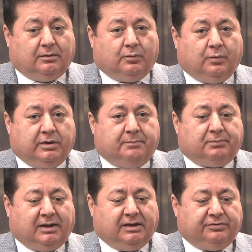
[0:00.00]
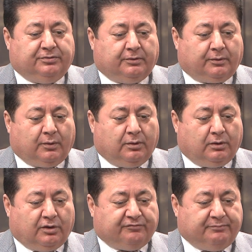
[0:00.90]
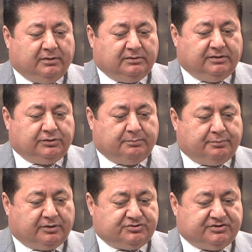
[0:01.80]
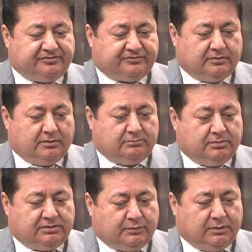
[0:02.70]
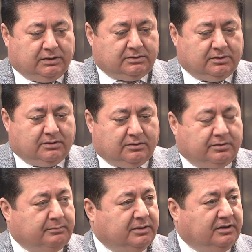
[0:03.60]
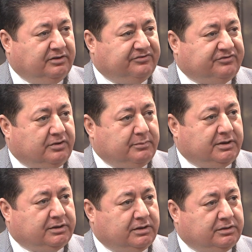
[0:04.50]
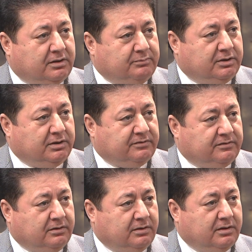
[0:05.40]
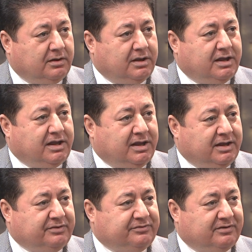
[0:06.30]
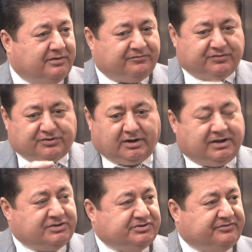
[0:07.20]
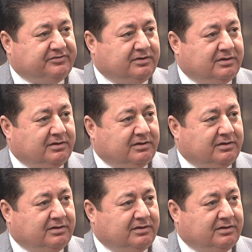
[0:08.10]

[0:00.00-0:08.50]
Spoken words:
We played the role of building bridges between the Middle Eastern American community and federal agency,